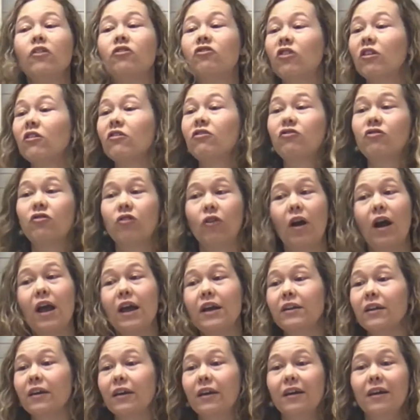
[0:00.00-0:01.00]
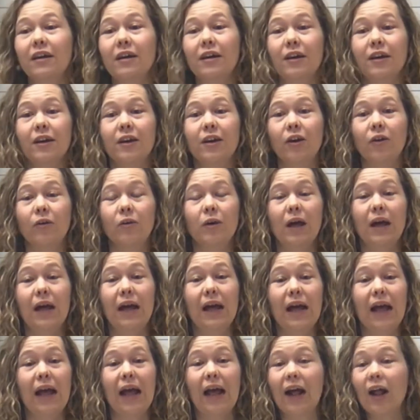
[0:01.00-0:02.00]
just trying to, you know,
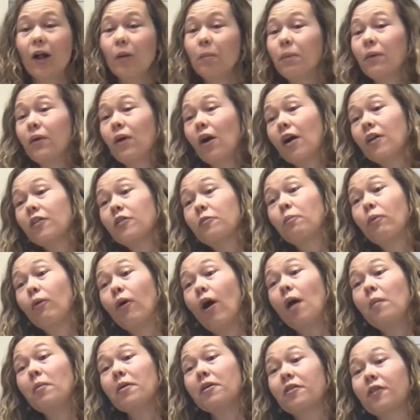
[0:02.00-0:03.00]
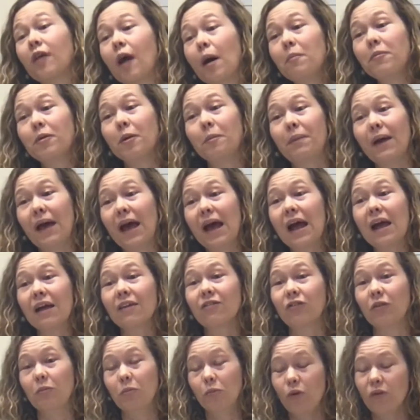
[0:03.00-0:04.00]
help God's promise come to
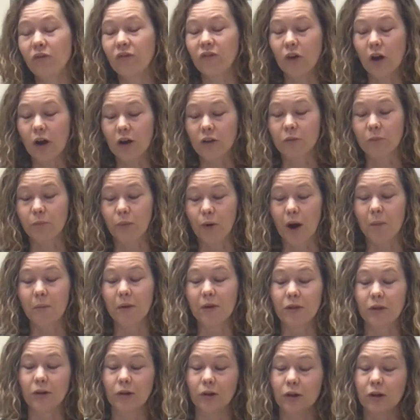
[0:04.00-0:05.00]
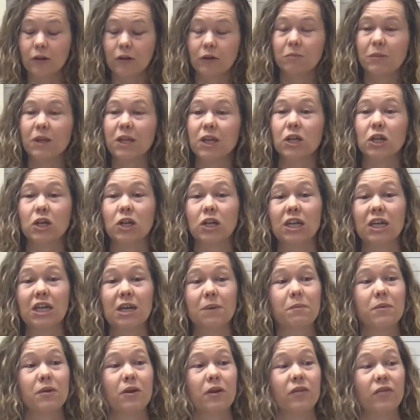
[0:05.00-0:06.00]
pass, to move God's promise along, to make it all
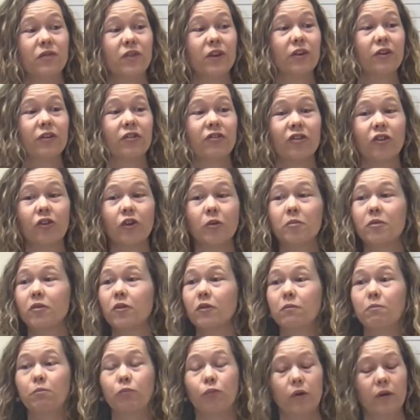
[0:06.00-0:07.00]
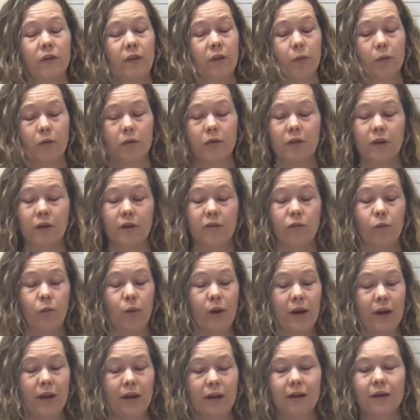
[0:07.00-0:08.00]
happen on their terms, because boy, they were sick of
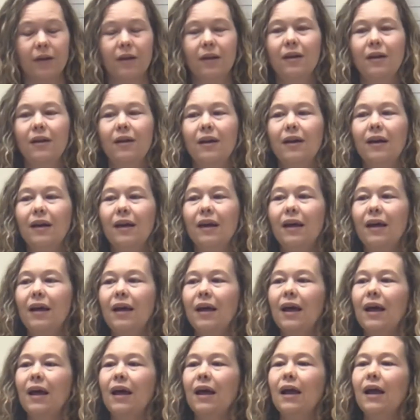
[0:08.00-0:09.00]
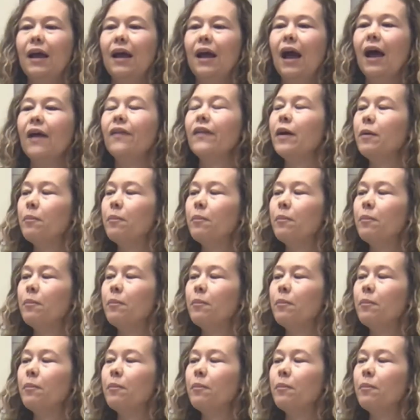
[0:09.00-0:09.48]
waiting. And they